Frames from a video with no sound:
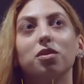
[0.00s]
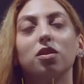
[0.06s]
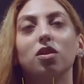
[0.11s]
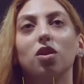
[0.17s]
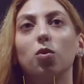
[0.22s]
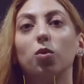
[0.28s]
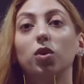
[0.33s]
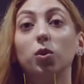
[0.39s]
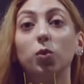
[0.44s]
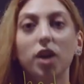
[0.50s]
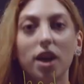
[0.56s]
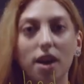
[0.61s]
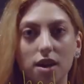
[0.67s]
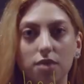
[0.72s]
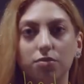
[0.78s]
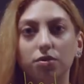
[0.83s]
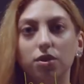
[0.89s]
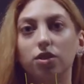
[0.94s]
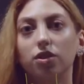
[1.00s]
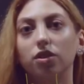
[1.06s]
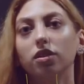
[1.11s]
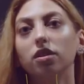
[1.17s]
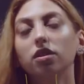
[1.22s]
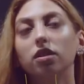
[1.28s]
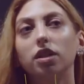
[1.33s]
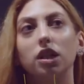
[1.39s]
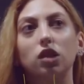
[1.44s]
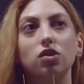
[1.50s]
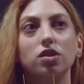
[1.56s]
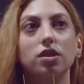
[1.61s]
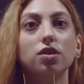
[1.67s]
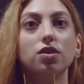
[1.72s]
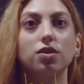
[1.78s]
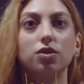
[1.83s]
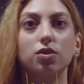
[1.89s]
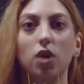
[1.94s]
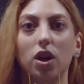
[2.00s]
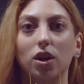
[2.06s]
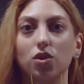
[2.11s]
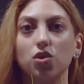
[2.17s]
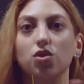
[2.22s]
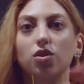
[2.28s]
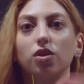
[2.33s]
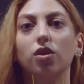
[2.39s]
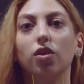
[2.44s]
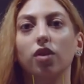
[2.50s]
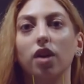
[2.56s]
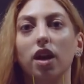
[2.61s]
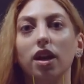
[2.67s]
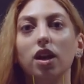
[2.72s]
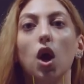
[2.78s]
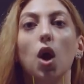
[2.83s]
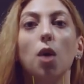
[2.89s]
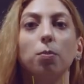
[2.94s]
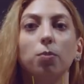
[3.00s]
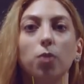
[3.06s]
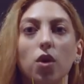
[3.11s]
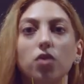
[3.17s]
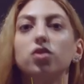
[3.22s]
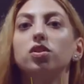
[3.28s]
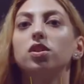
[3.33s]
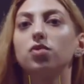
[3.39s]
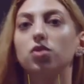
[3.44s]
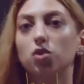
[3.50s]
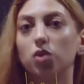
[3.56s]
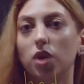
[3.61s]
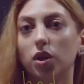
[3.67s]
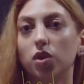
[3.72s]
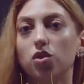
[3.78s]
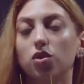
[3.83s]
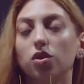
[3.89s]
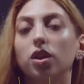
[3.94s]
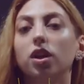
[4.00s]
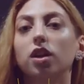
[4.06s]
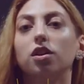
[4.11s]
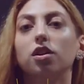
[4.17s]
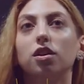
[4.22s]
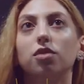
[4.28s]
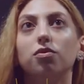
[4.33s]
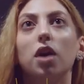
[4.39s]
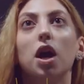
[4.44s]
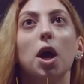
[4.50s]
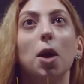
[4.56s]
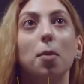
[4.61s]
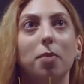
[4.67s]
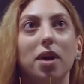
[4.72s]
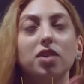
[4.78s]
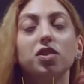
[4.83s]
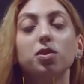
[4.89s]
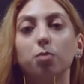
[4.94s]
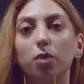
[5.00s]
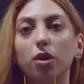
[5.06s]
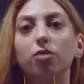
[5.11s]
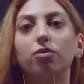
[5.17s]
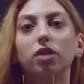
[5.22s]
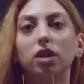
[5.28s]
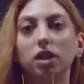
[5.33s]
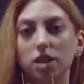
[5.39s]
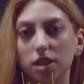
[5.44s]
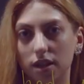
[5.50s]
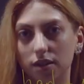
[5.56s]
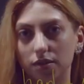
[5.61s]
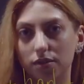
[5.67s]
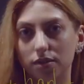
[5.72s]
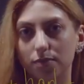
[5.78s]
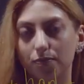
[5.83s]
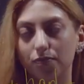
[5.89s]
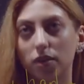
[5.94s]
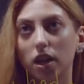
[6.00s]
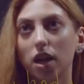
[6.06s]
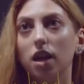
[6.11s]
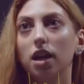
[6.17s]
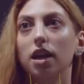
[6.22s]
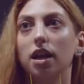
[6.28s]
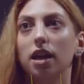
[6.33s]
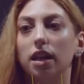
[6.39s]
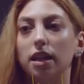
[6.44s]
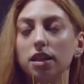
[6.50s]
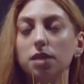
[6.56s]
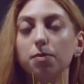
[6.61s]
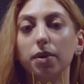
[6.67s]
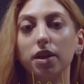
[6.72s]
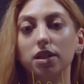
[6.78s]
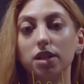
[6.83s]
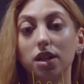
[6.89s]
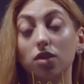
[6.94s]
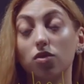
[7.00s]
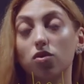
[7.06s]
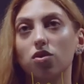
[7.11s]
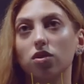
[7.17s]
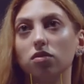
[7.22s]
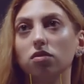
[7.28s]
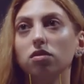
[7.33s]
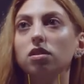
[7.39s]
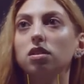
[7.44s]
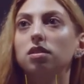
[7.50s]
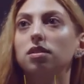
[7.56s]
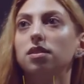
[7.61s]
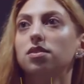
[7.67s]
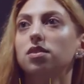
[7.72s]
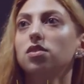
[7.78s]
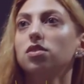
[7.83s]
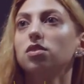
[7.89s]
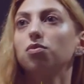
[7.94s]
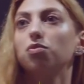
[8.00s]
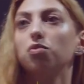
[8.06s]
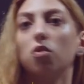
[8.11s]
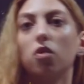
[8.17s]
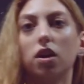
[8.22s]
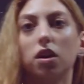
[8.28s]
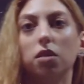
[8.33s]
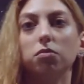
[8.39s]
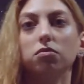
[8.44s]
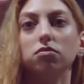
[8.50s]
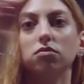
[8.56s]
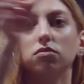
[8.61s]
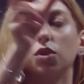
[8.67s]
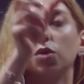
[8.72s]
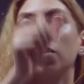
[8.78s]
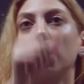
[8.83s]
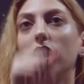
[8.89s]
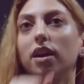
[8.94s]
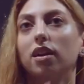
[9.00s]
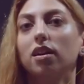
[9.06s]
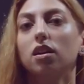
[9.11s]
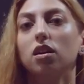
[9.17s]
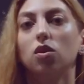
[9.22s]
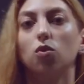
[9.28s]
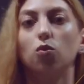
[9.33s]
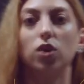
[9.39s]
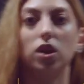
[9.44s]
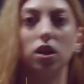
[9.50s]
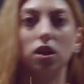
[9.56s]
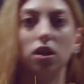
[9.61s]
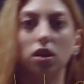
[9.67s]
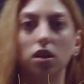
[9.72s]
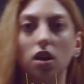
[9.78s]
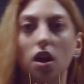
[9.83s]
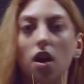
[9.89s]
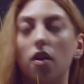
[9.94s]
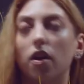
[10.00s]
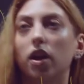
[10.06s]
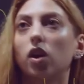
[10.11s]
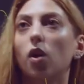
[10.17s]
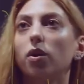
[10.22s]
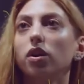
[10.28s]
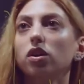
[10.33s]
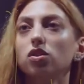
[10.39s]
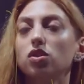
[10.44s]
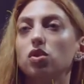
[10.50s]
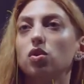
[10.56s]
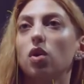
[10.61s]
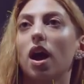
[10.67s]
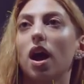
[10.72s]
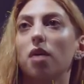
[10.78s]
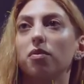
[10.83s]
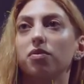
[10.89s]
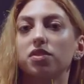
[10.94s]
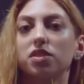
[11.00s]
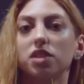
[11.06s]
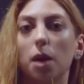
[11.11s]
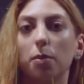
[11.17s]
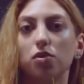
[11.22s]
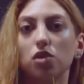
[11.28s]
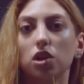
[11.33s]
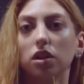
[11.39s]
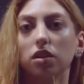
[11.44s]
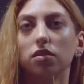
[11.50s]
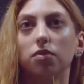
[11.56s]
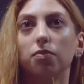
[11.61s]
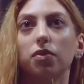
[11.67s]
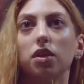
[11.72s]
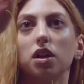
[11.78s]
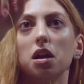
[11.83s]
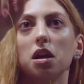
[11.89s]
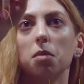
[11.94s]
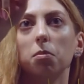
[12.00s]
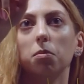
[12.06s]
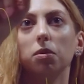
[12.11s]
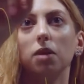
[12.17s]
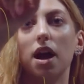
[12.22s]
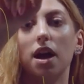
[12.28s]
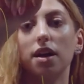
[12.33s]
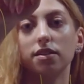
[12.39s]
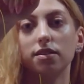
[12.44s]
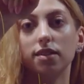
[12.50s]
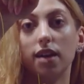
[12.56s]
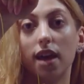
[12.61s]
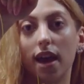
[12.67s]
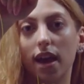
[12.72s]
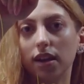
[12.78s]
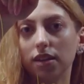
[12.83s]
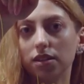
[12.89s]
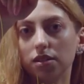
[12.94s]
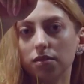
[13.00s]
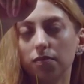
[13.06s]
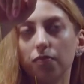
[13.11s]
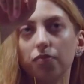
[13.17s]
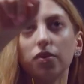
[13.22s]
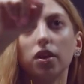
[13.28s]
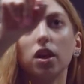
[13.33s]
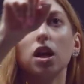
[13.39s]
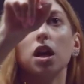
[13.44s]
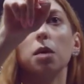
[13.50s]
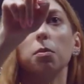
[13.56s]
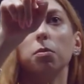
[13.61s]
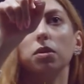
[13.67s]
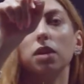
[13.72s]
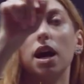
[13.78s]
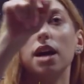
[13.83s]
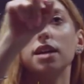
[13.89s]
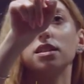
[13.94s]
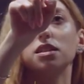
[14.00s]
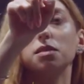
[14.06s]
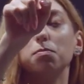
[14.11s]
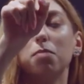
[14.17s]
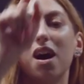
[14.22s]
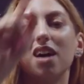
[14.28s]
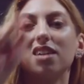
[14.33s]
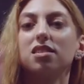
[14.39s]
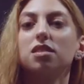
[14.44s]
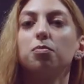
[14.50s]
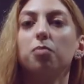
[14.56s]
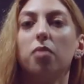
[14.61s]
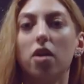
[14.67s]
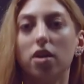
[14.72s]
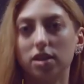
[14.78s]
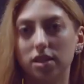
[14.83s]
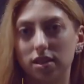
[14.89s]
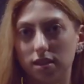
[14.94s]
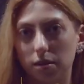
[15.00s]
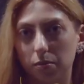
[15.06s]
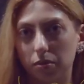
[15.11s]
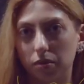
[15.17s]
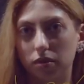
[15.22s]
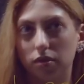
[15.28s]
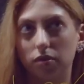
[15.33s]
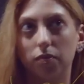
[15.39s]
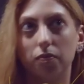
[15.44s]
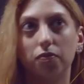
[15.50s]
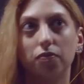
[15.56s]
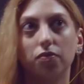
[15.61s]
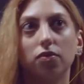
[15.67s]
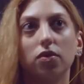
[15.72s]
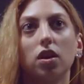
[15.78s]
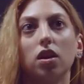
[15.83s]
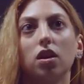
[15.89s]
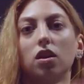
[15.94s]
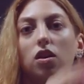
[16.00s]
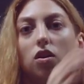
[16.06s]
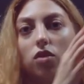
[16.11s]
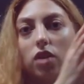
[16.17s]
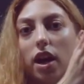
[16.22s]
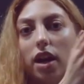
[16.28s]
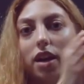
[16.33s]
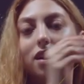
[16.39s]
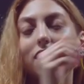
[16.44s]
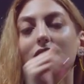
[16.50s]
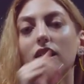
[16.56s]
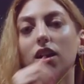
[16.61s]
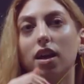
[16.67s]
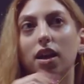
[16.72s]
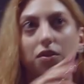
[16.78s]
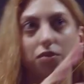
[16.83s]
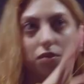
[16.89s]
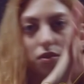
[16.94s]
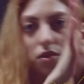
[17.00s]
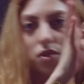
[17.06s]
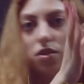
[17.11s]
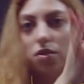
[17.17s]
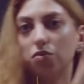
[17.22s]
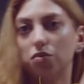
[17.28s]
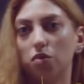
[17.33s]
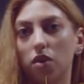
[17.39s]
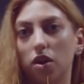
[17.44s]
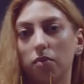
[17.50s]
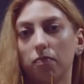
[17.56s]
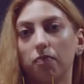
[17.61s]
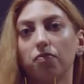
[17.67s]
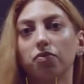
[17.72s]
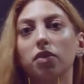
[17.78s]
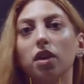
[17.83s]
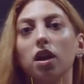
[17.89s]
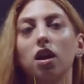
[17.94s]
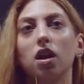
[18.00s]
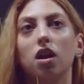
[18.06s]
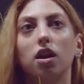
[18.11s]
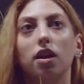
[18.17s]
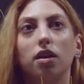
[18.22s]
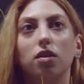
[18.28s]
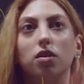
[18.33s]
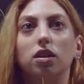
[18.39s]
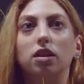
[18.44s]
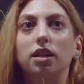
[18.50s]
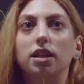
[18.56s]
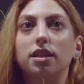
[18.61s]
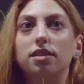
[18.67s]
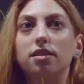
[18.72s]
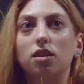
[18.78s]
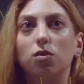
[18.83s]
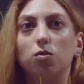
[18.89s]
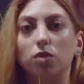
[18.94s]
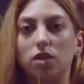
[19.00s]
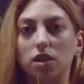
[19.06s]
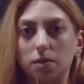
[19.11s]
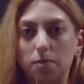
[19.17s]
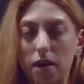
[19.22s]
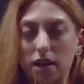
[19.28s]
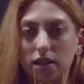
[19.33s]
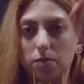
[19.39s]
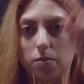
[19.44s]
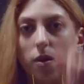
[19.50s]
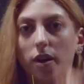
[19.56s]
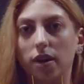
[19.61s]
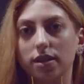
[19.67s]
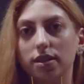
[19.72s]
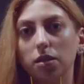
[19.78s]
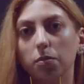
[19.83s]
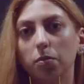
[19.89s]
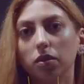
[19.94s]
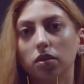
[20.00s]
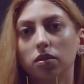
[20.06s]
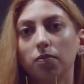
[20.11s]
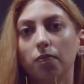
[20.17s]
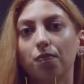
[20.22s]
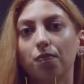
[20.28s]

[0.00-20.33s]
what we have here, here's a structure, okay? Positive structure of past perfect tense. Let's pay attention. This is the form, okay? We are going to have subject plus head plus past participle, okay? And this is the form. Let's see what is past participle.